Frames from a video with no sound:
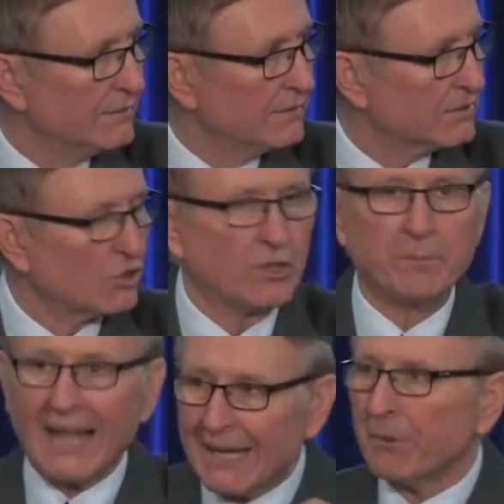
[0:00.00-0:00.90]
So the
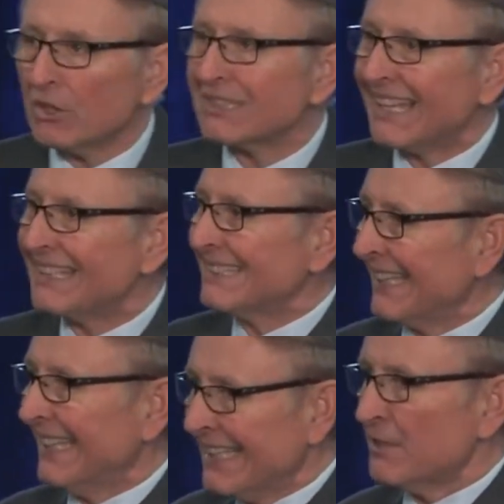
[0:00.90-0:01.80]
Bible says
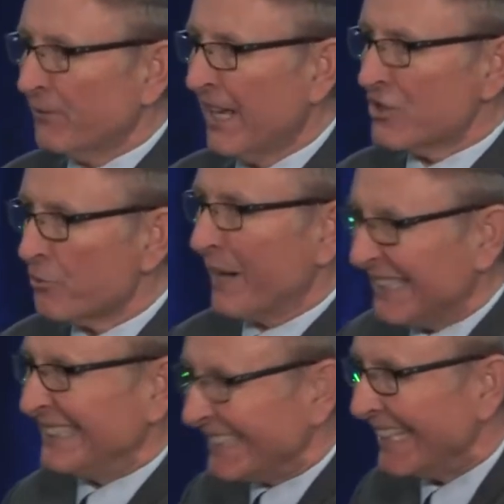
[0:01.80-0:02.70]
that his flesh
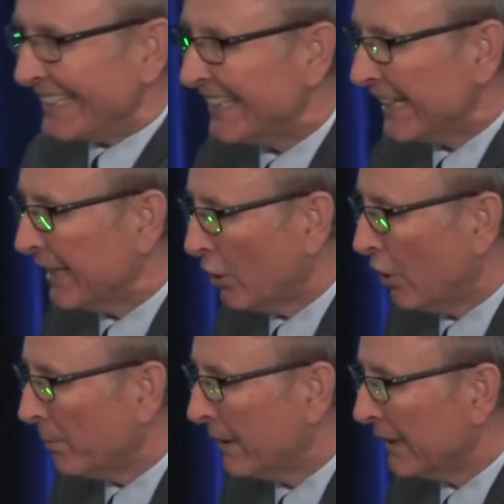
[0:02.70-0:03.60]
rested in
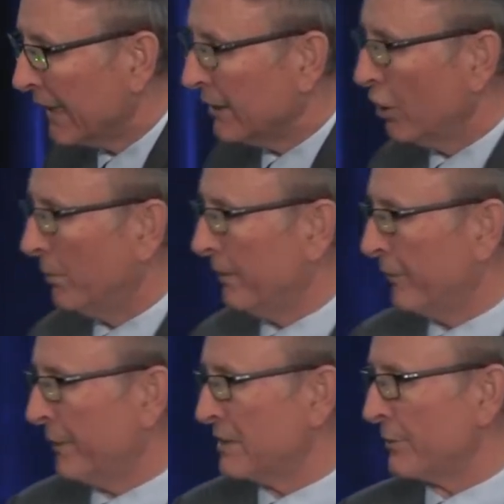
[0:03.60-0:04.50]
hope, in the hope of
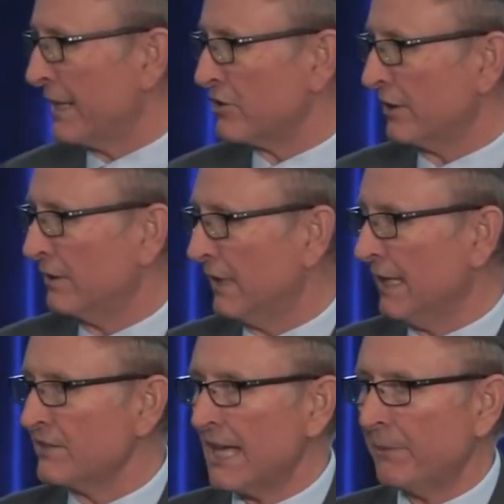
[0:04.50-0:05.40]
the resurrection
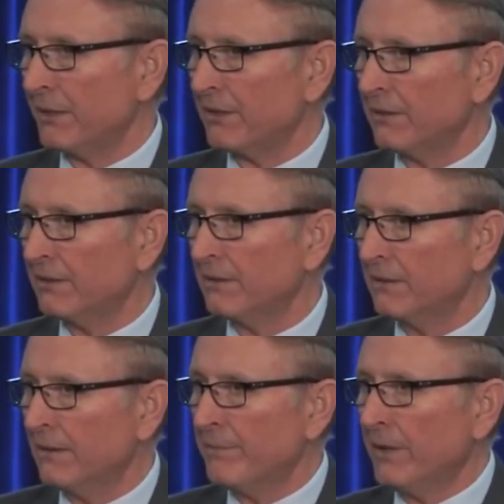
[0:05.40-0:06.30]
on Sabbath.
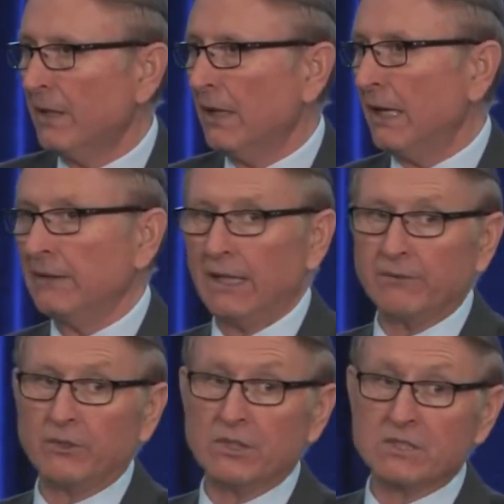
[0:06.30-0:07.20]
And then,
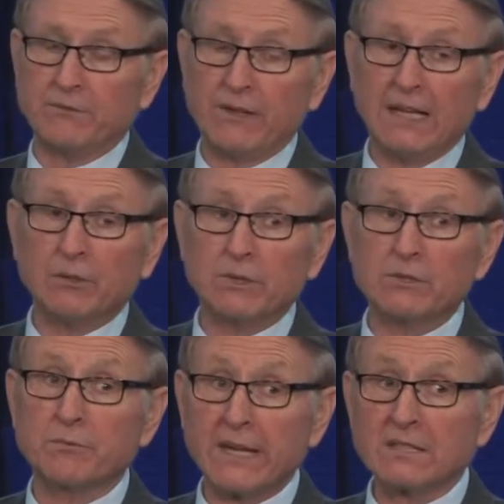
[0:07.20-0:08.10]
of course, the
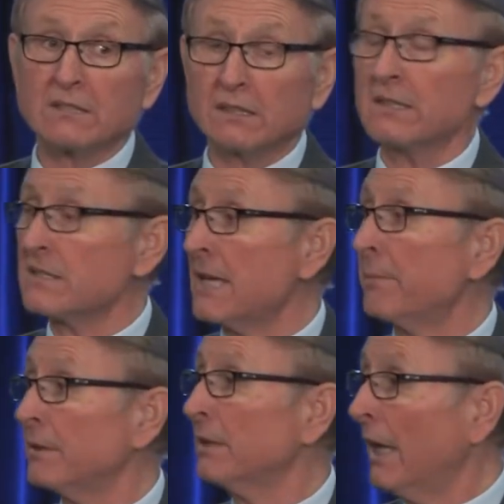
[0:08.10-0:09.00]
followers rested the
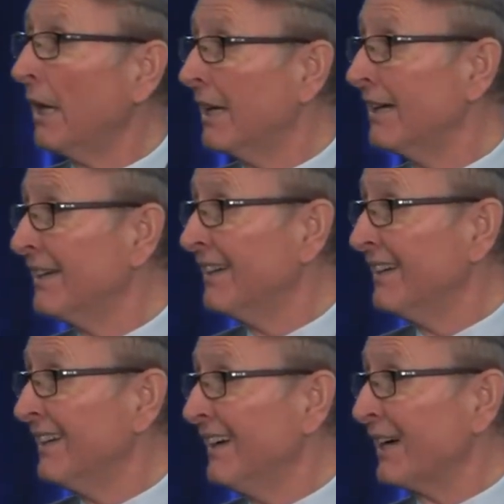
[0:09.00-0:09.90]
Sabbath day
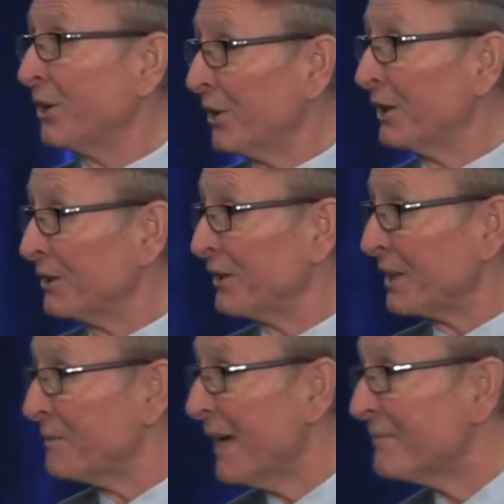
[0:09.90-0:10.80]
according to the
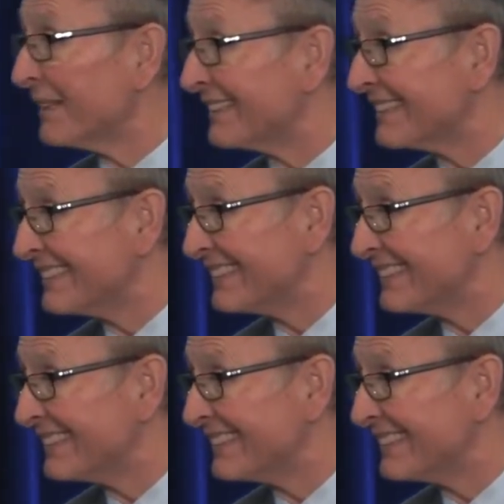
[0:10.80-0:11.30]
commandment.